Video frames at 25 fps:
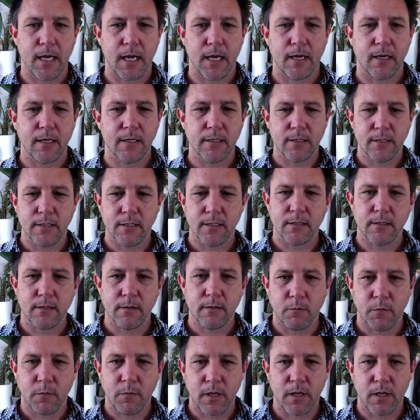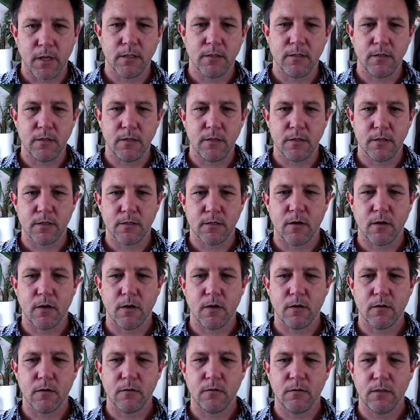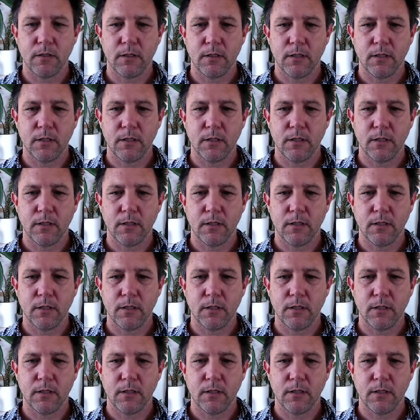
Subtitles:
consistent with this new style.